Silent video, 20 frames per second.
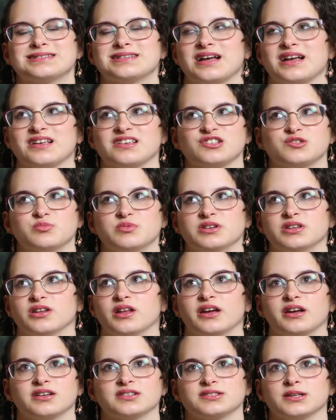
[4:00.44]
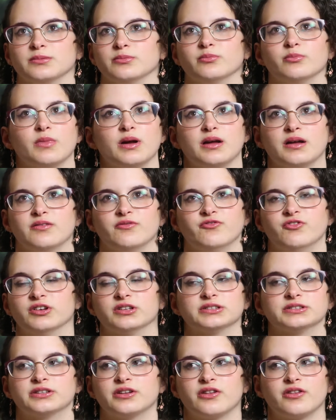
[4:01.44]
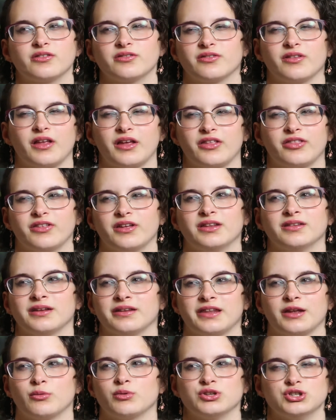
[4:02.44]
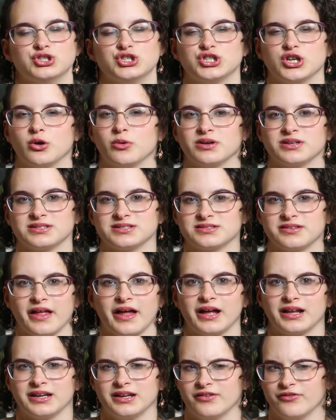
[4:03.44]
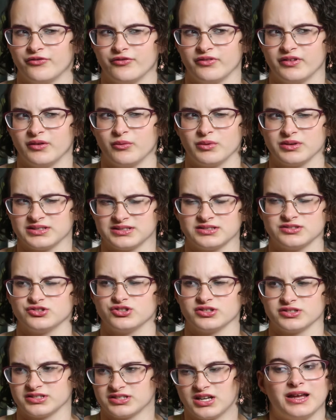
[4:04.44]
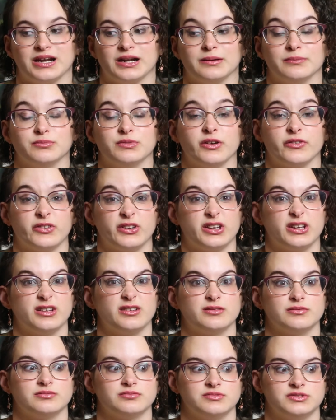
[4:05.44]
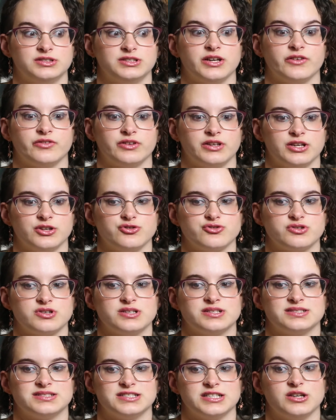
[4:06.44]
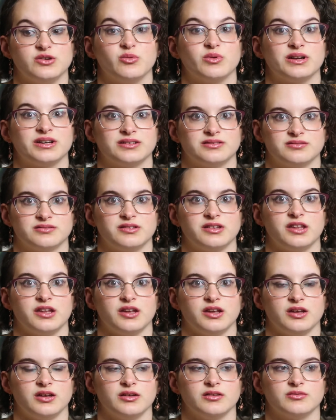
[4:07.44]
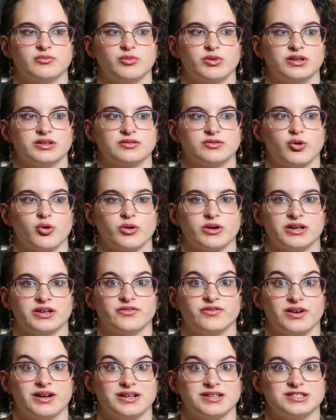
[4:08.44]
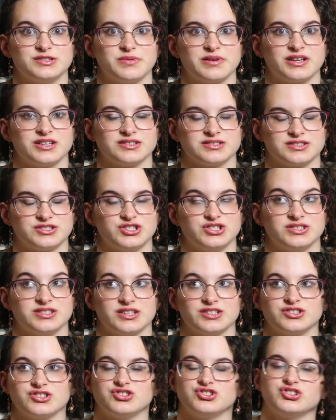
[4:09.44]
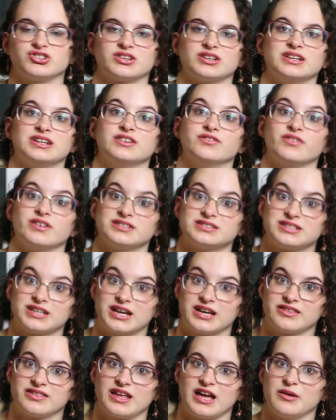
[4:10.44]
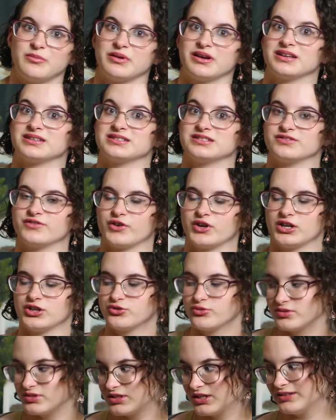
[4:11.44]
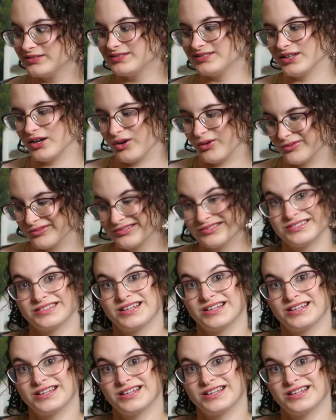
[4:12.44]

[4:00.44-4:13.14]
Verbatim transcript: this has to be like some villain like thing. Like they wouldn't show us that if it wasn't just, and I'm definitely definitely interested to see what the what Courtney finds because she says that she's going to investigate that because it's very interesting. So